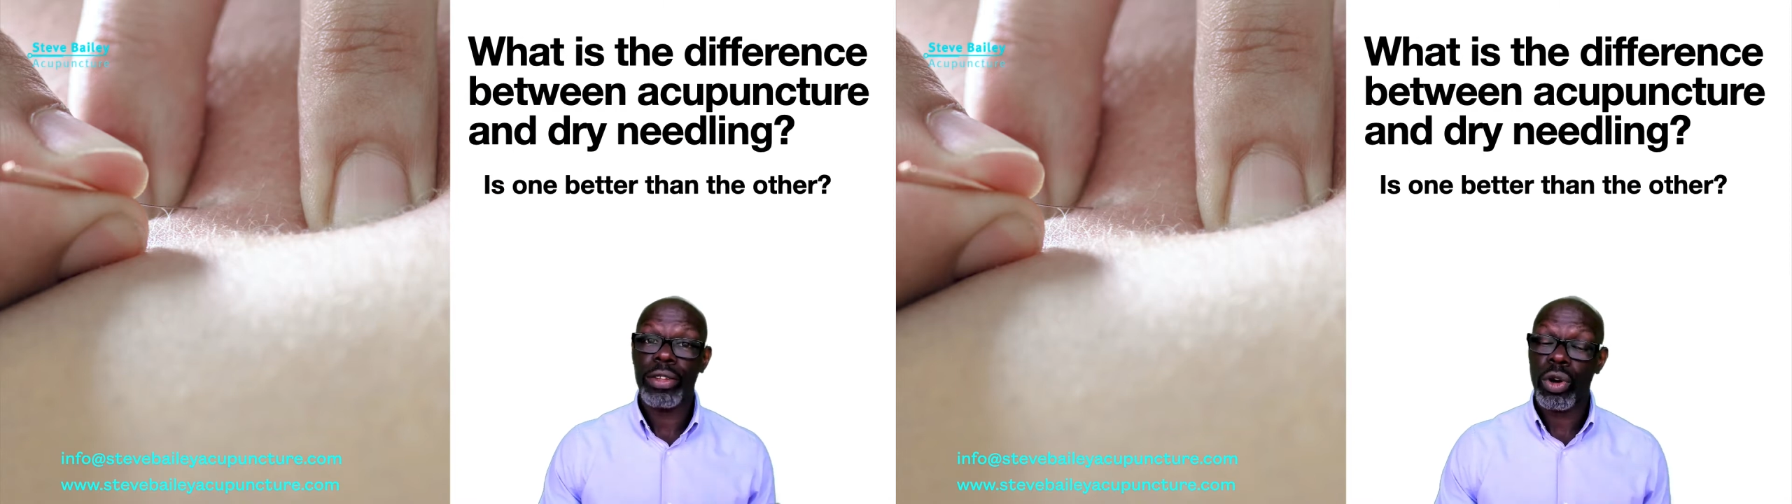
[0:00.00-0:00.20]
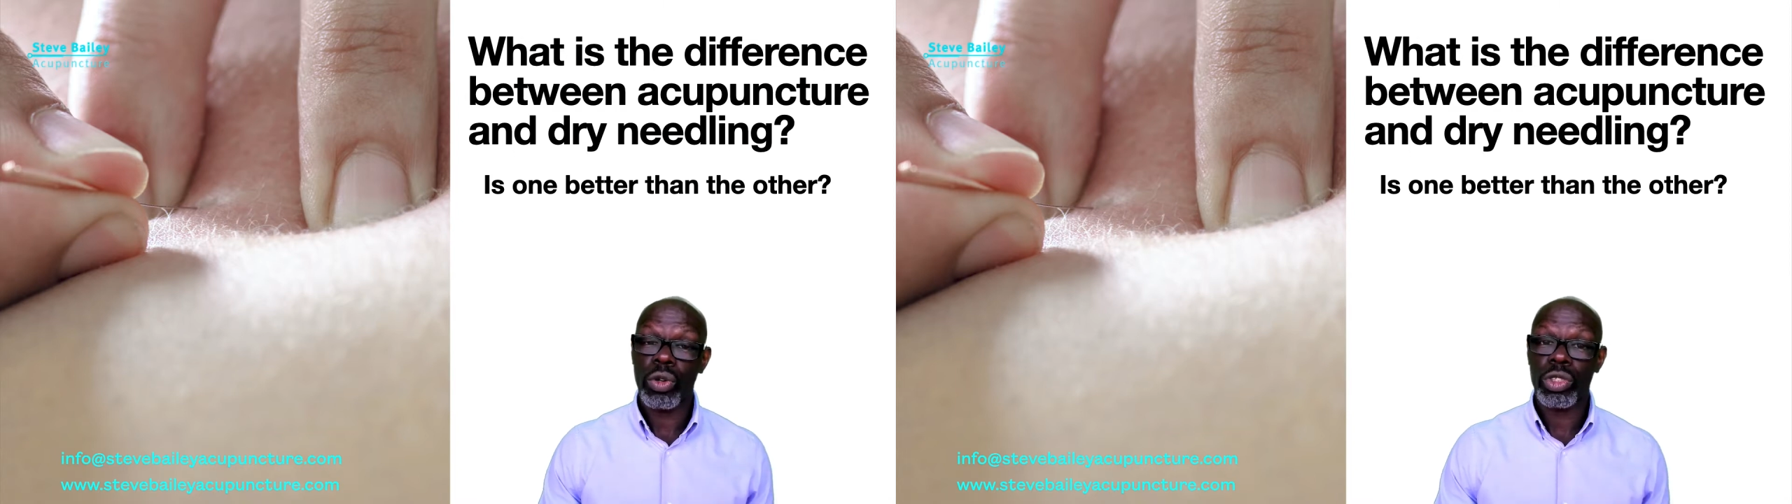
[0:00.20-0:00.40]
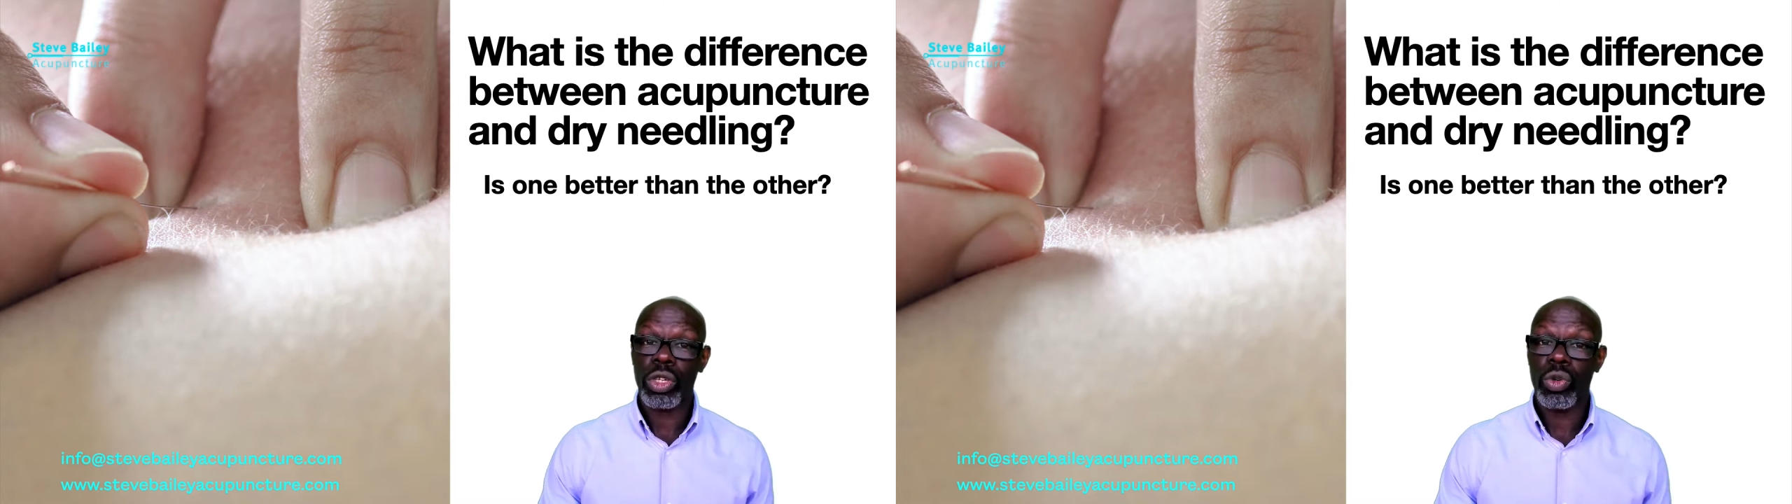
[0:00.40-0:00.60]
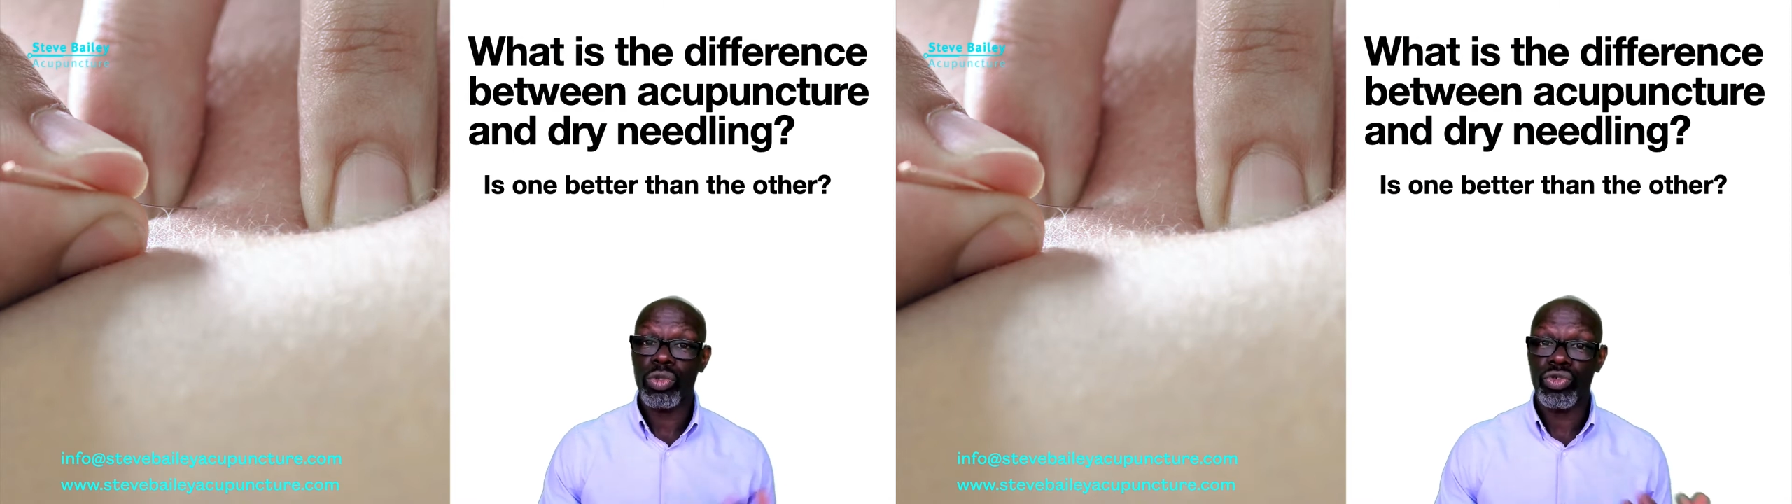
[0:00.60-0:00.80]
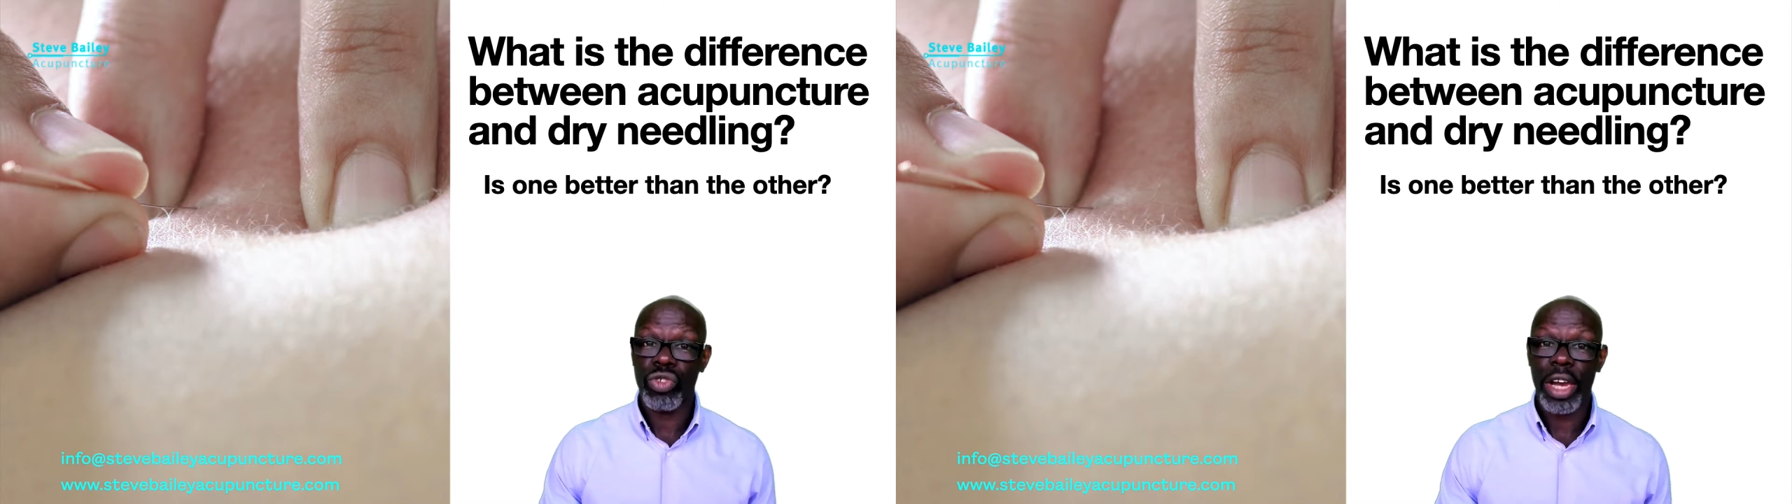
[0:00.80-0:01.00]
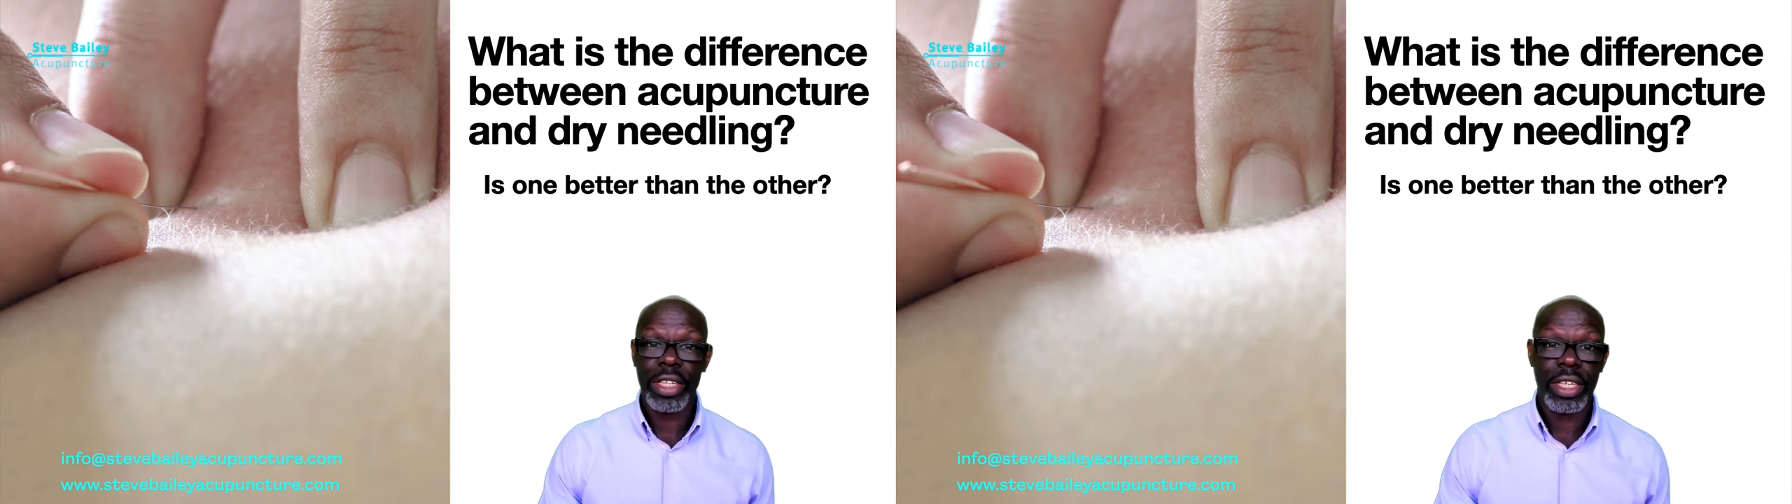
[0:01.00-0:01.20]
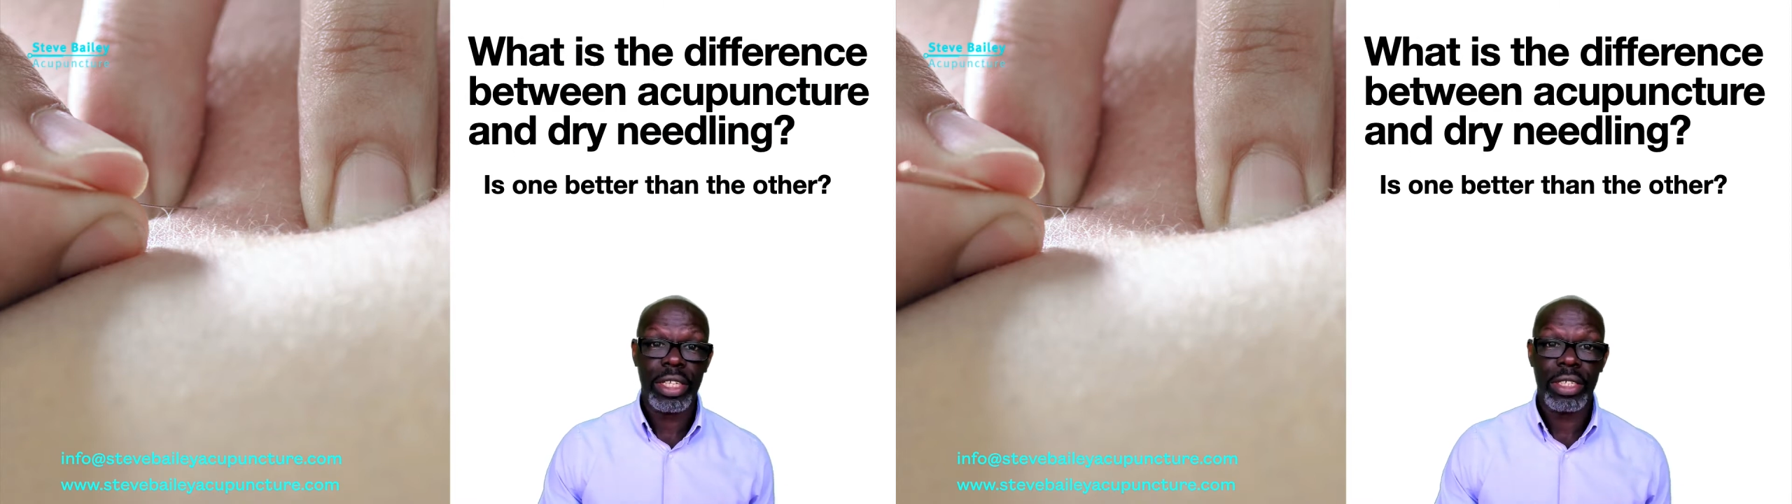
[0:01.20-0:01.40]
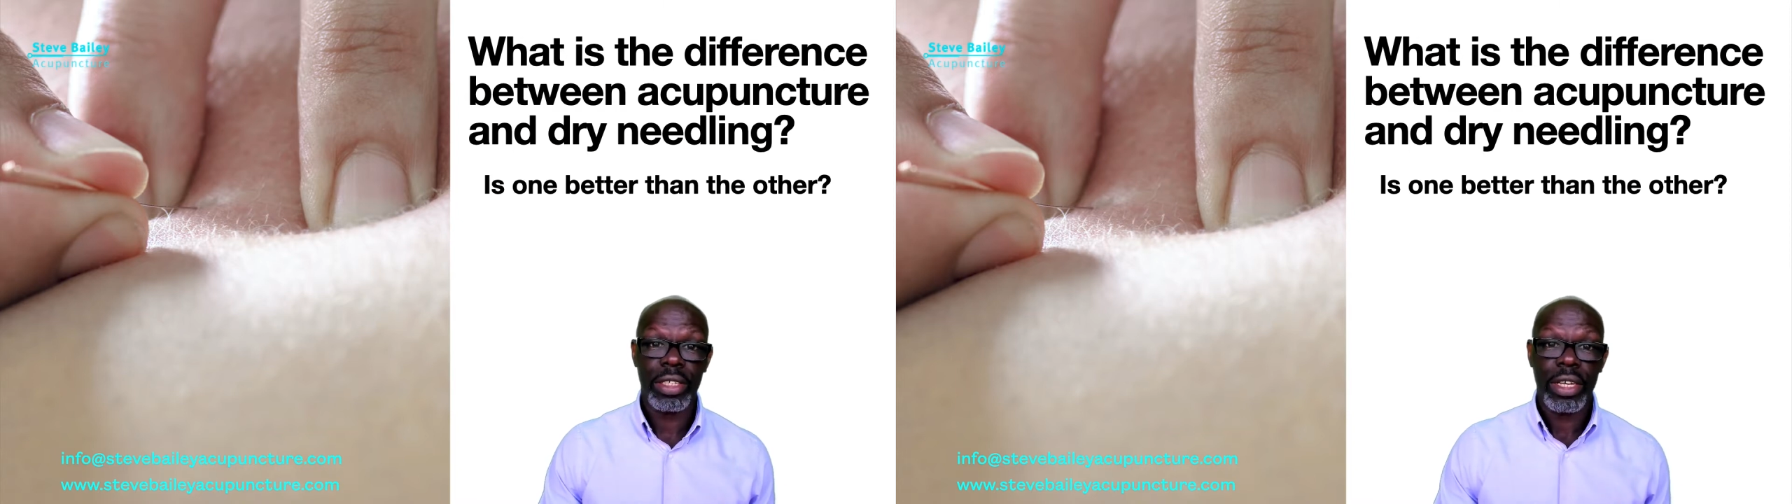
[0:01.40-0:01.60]
also dry
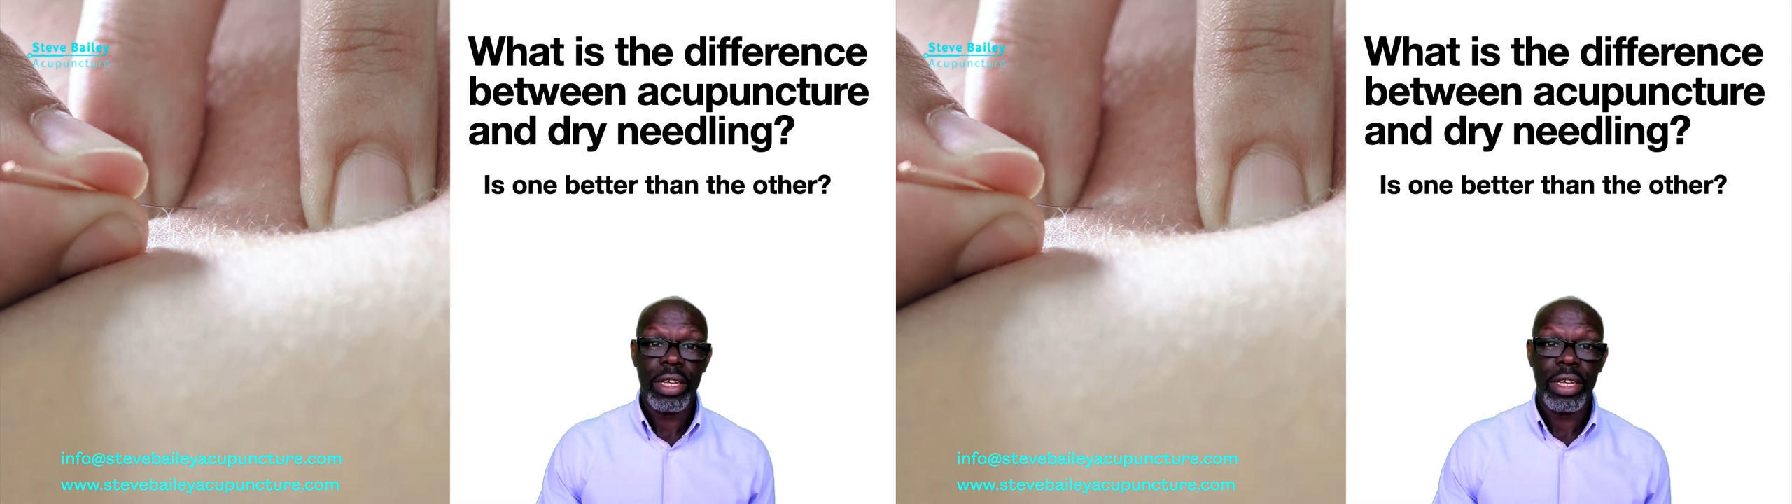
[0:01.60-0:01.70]
needling.